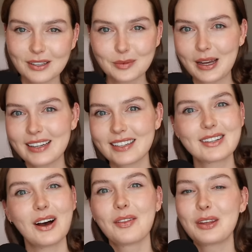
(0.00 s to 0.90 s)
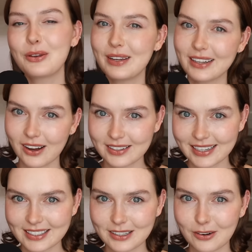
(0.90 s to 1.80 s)
all dependent on the unique
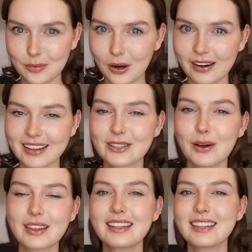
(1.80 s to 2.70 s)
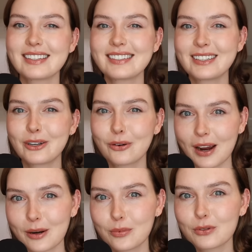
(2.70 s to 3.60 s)
context of our body. So I think this is an
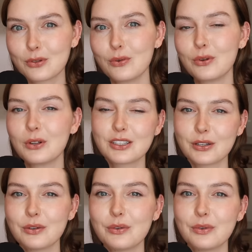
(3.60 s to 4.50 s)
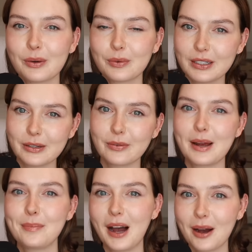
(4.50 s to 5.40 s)
incredible tool to really
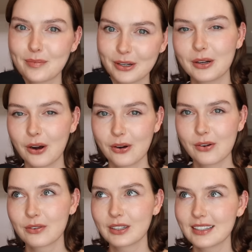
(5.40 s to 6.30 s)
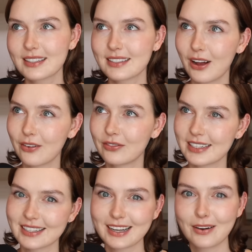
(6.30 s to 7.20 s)
ramp up your own self
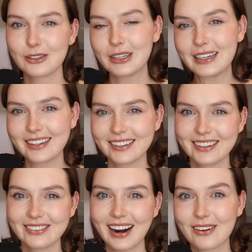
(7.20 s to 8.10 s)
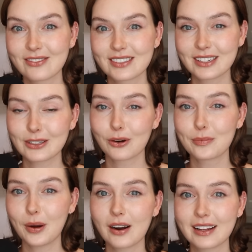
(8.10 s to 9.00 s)
discovery around your
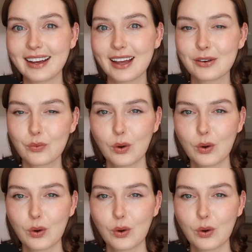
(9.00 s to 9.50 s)
body and